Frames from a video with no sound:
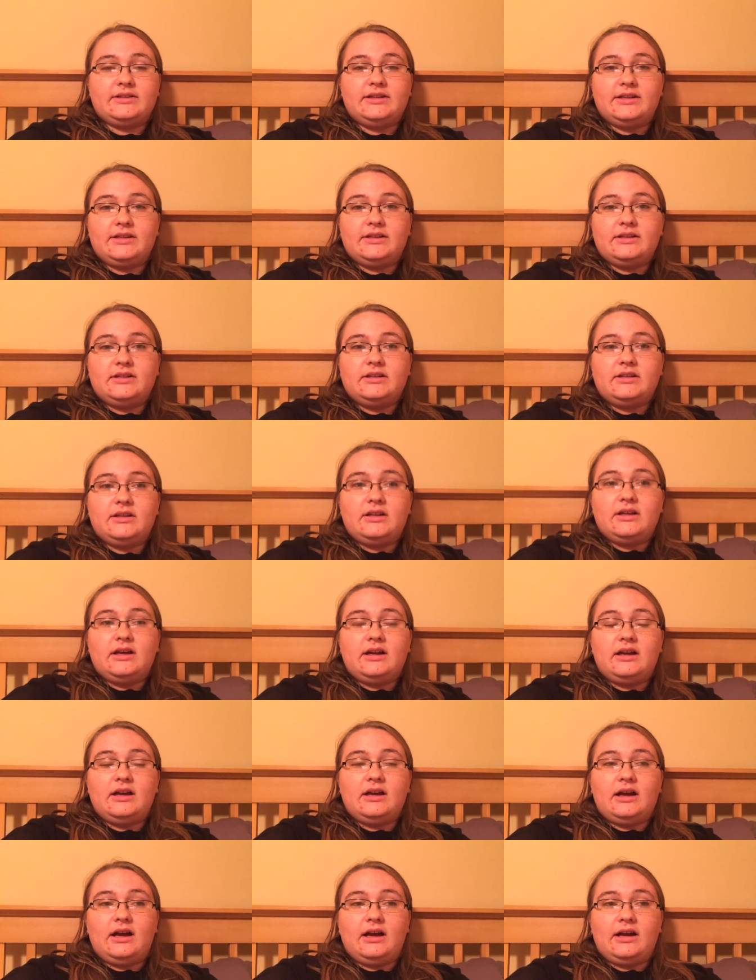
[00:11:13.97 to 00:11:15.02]
that
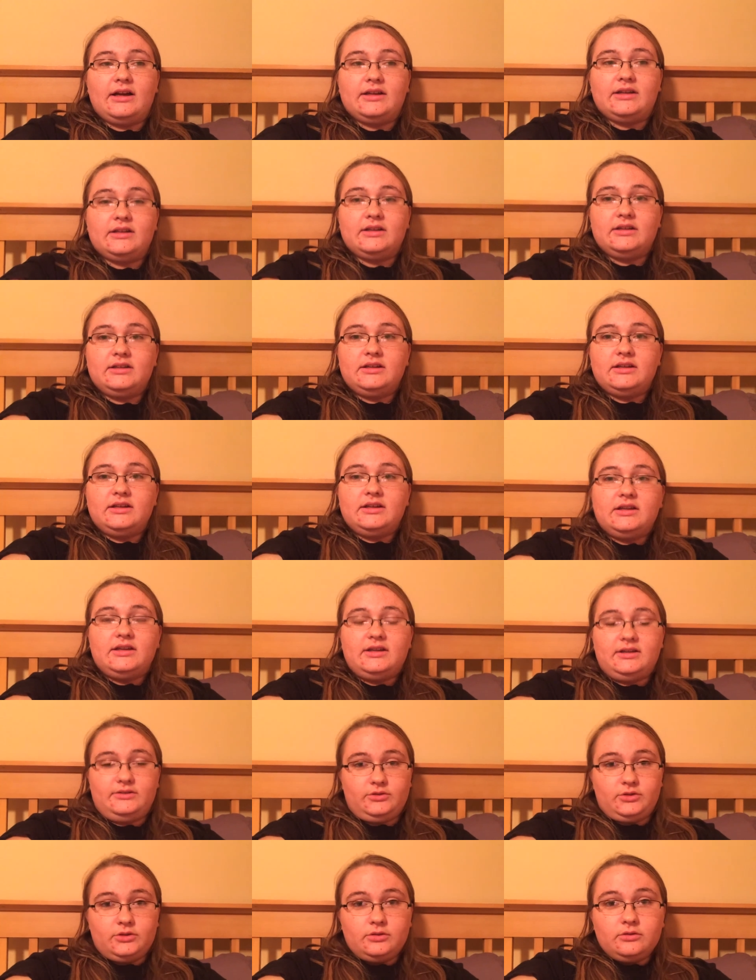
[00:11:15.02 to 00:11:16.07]
I
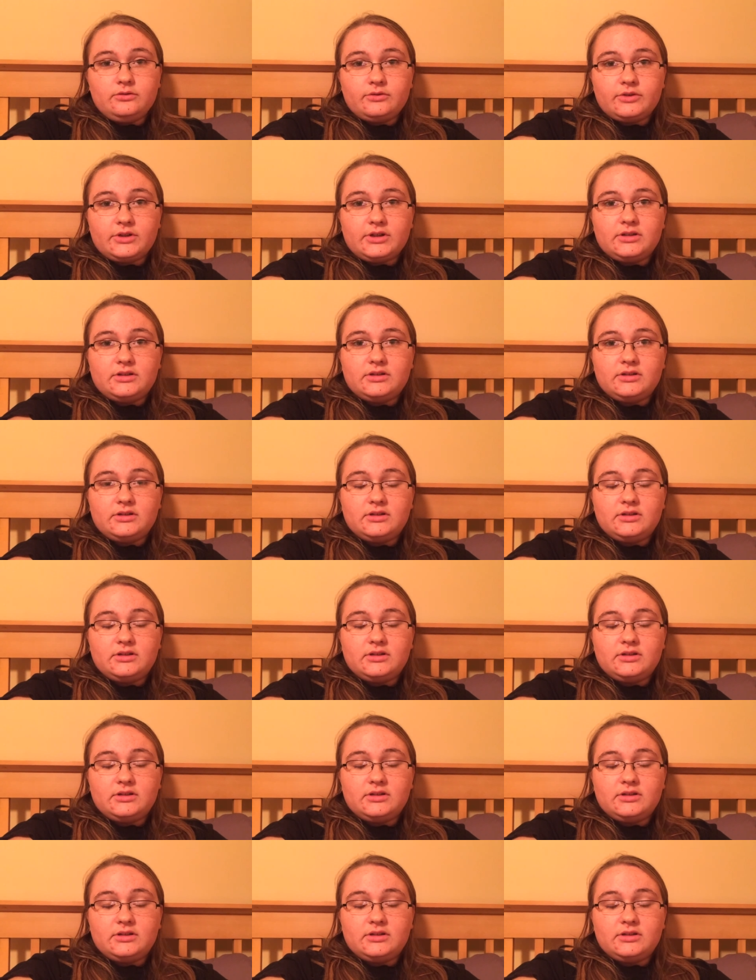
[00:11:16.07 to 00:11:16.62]
have a girlfriend.